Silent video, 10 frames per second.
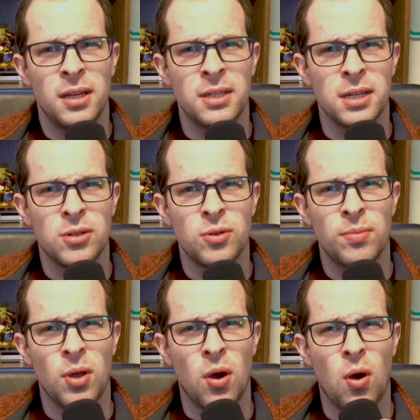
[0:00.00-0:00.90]
Is ice cream
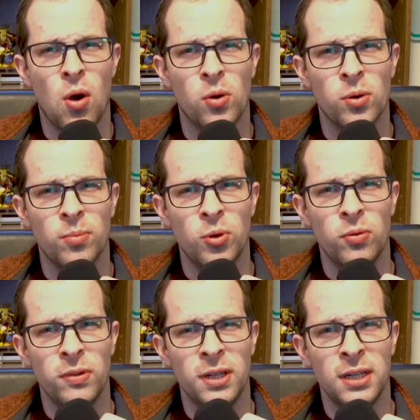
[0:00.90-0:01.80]
the horror
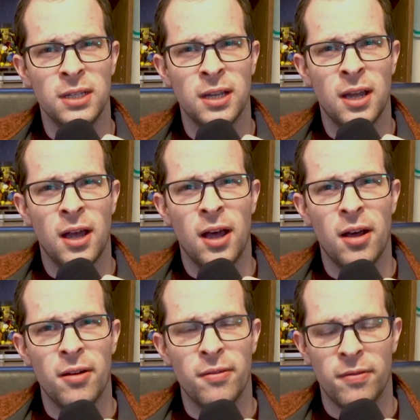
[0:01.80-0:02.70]
movie
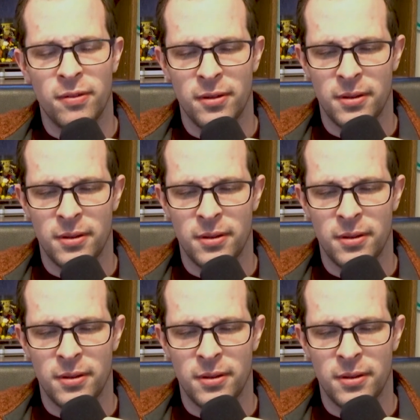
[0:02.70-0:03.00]
of